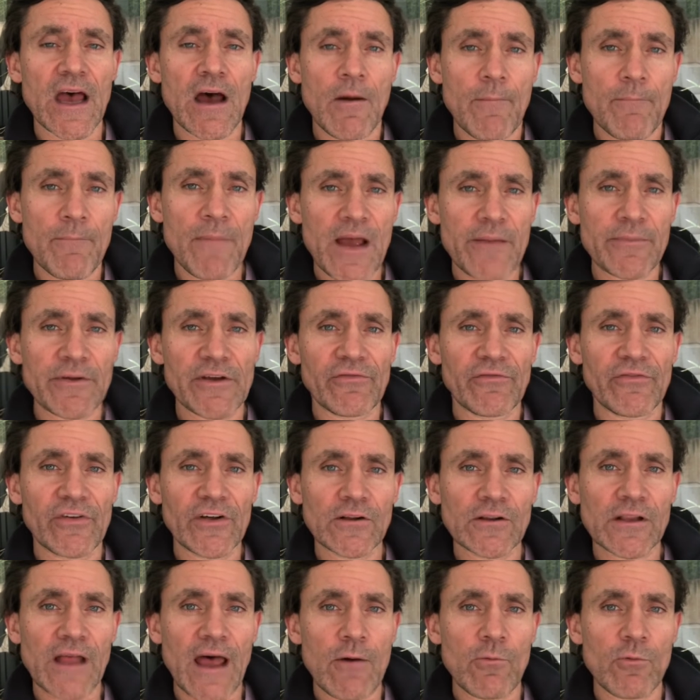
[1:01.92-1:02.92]
maybe
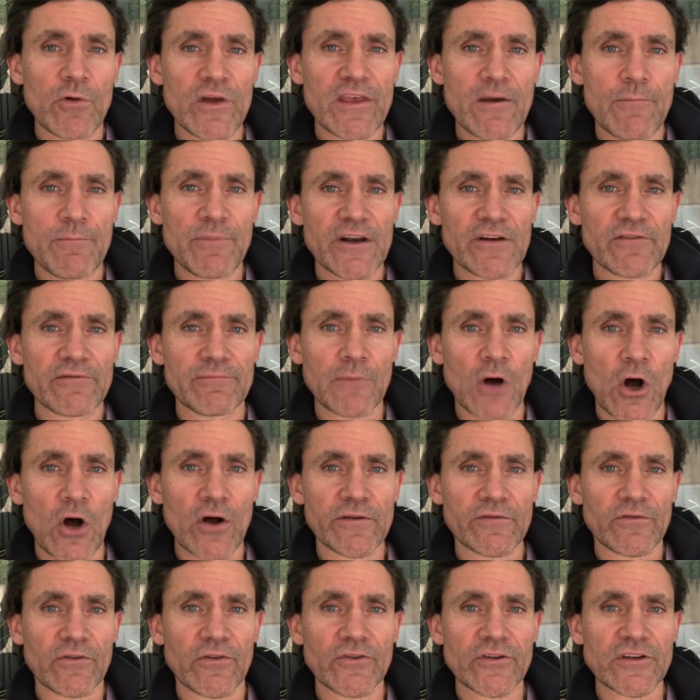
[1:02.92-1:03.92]
fill that with a bit of
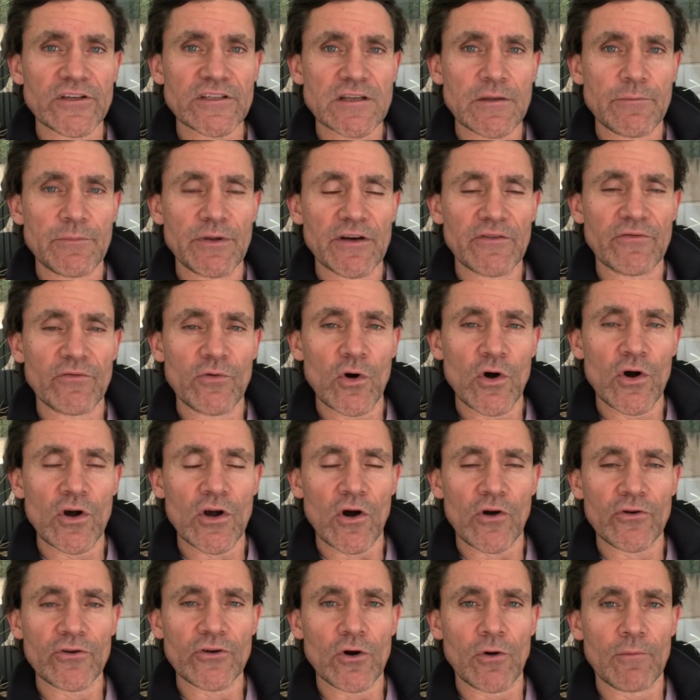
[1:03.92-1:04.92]
mindfulness, a bit of
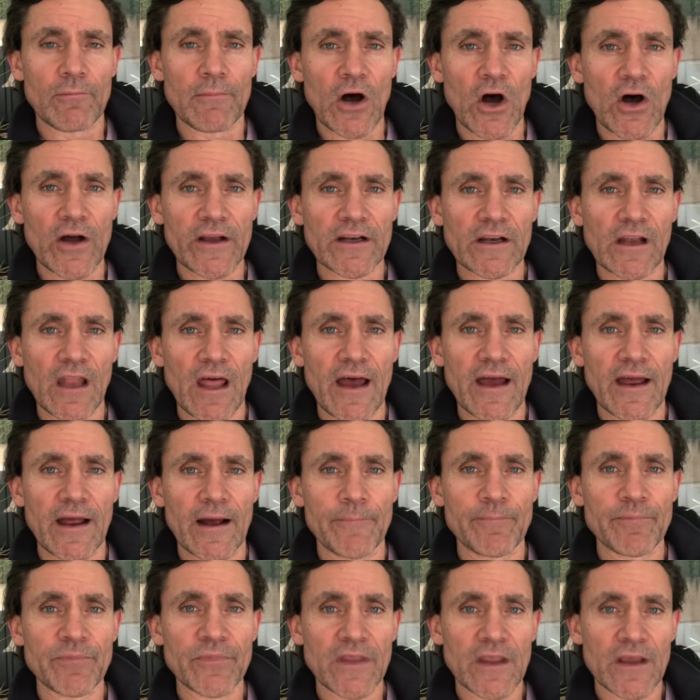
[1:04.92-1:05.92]
work on your mind layer.
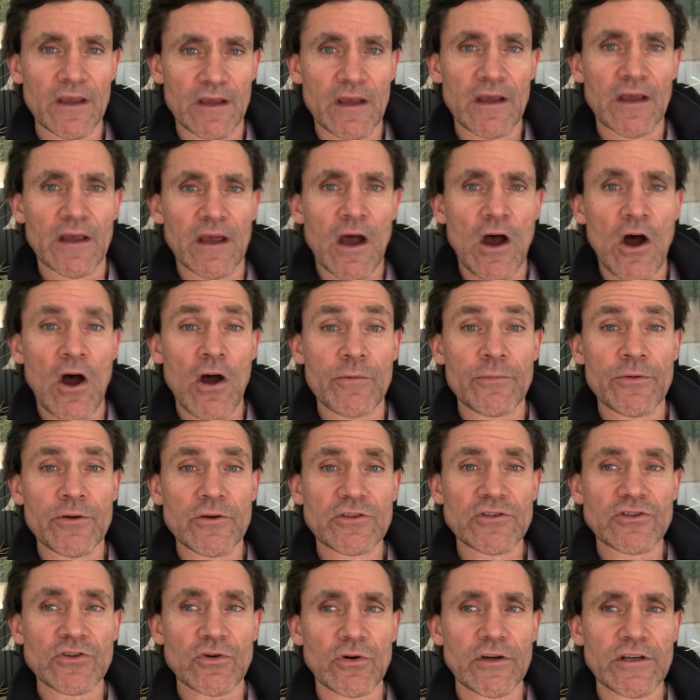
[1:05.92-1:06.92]
Hope you
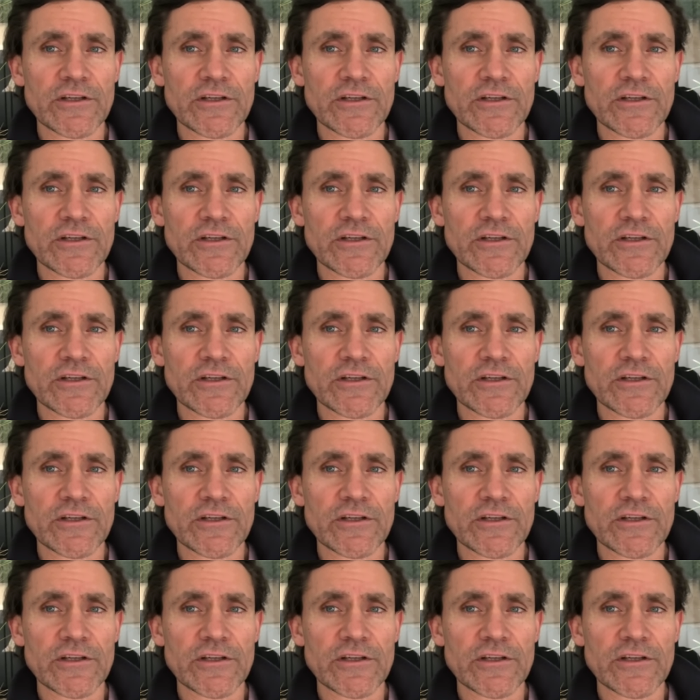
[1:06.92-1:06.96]
enjoy.